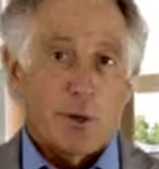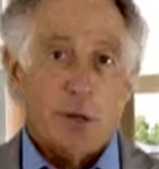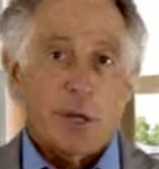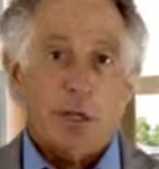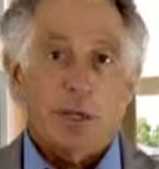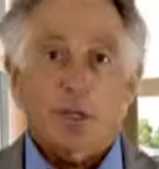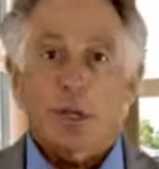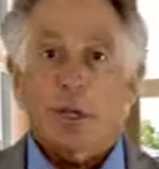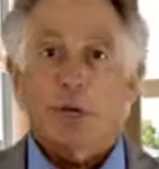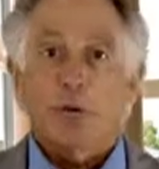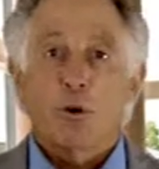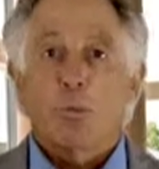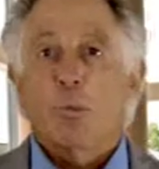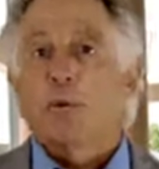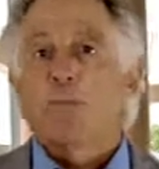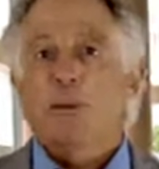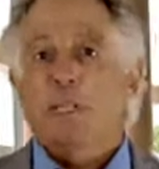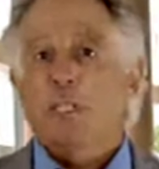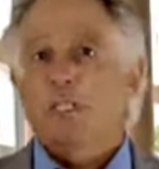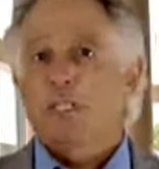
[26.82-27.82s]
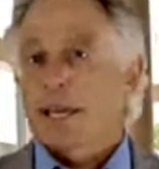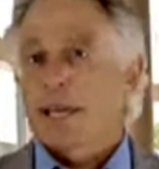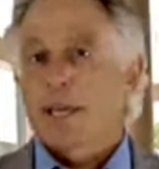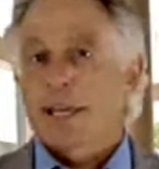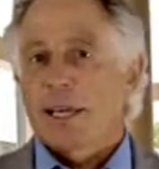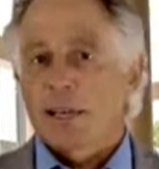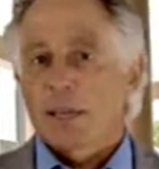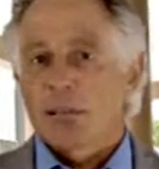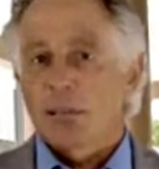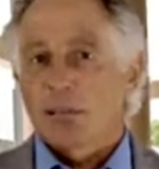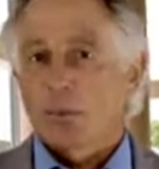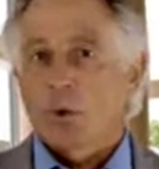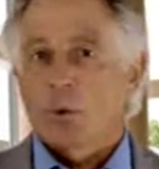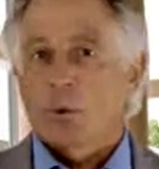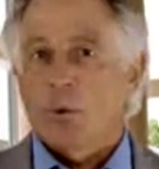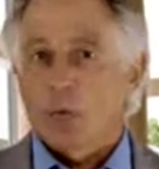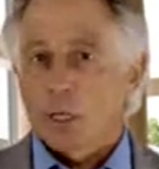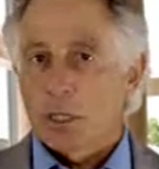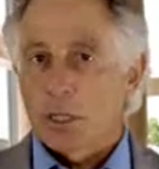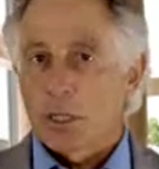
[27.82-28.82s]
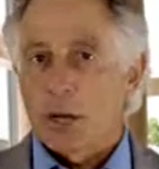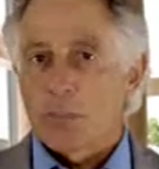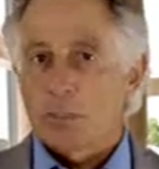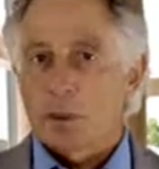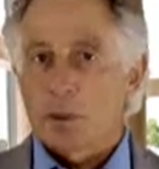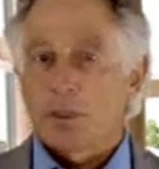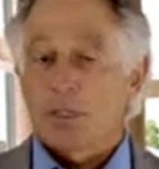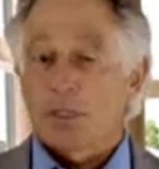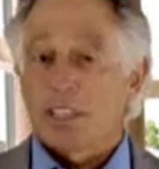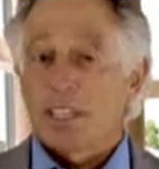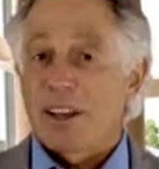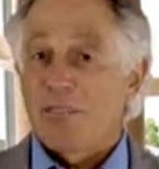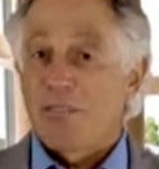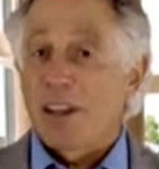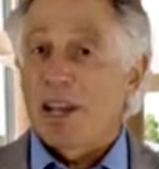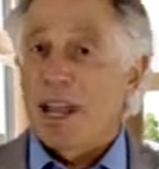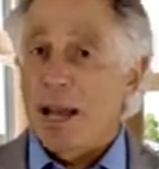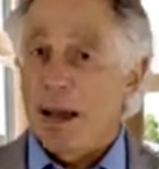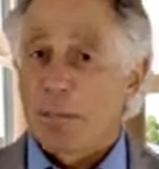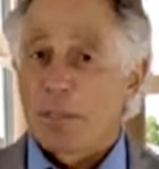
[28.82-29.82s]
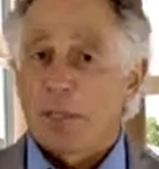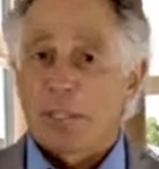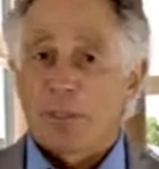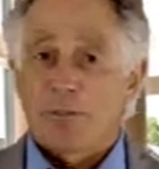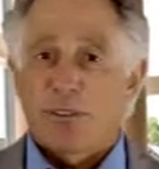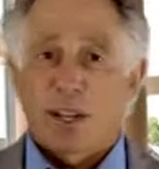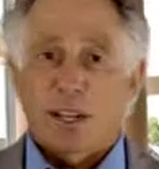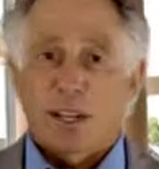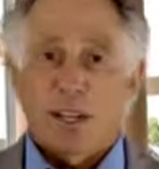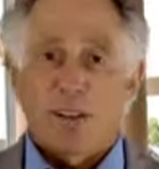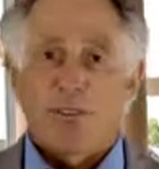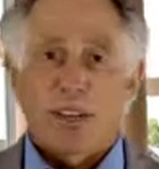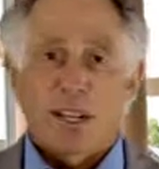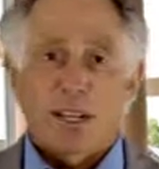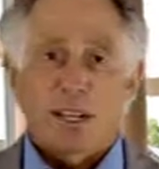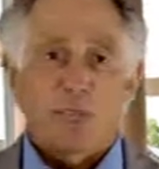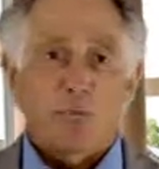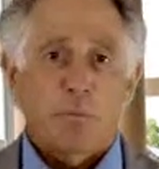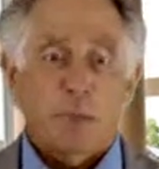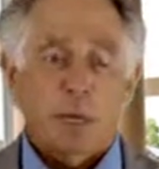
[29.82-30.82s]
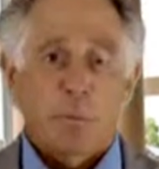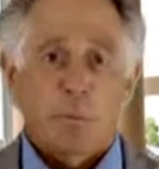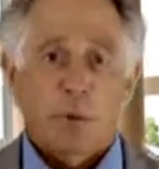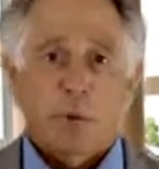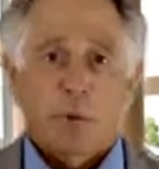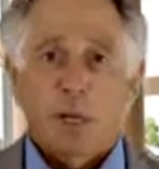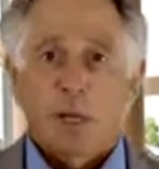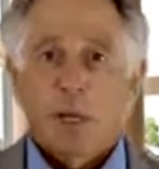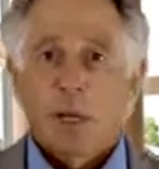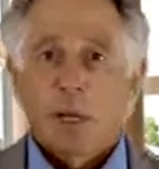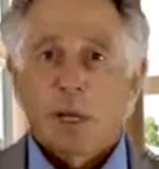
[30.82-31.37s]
when I took a group of executives to a workshop called 7 Habits of Highly Effective People.